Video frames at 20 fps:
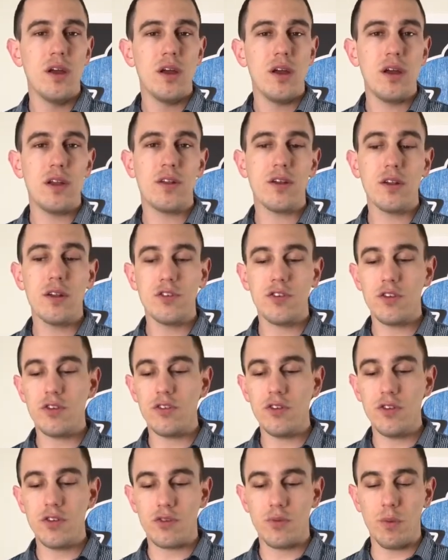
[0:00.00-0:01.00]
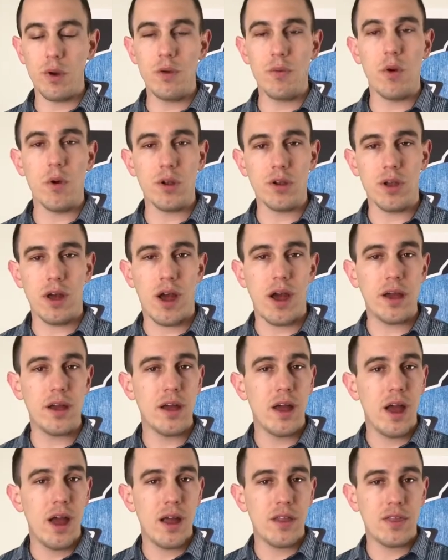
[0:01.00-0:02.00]
Intelligence, you just re-roll a die.
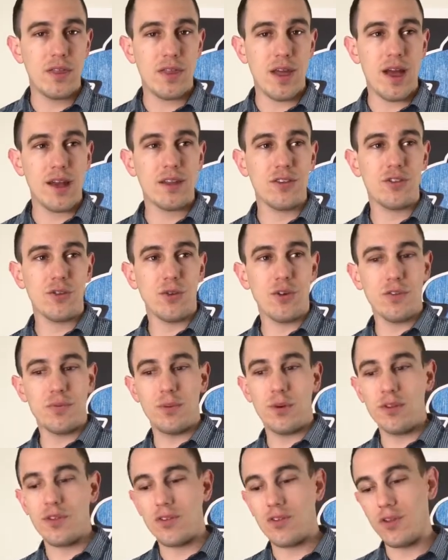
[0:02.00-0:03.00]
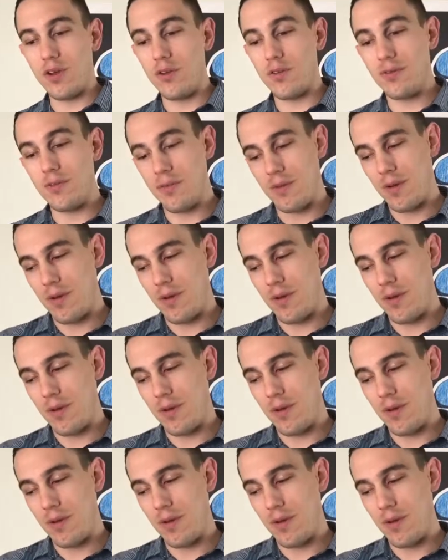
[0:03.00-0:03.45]
That sort of puts itself